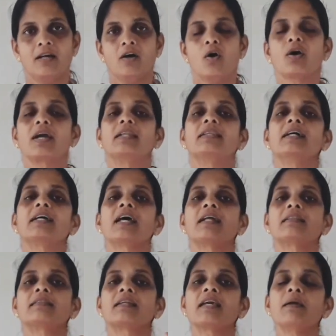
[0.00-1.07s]
Okay, there
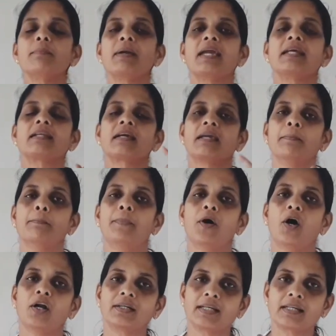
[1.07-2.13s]
are three main
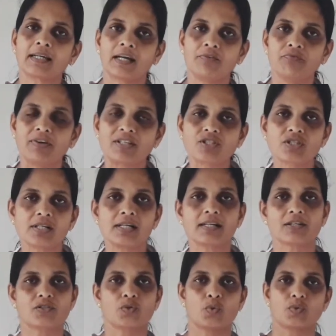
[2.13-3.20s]
important conventional
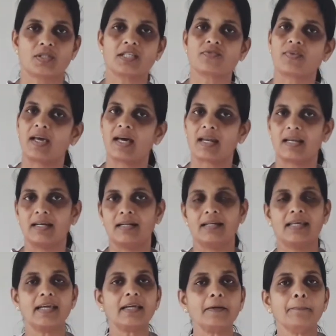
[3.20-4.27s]
resources we are
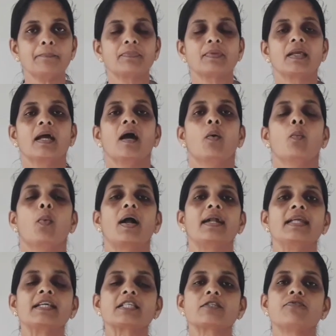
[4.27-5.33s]
learning. One
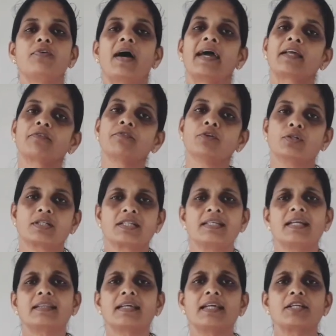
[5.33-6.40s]
is firewood.
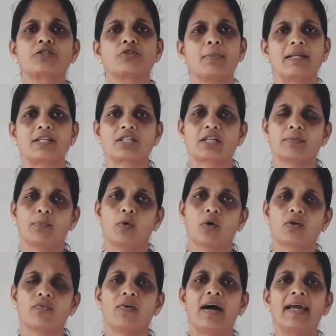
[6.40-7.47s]
Nothing is to mention
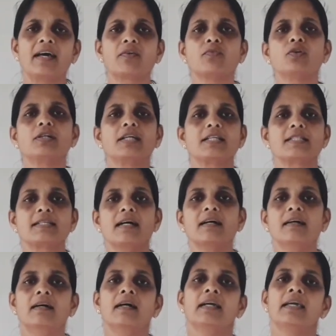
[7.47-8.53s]
more. Firewood is the
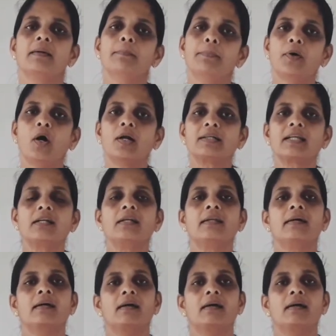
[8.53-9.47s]
important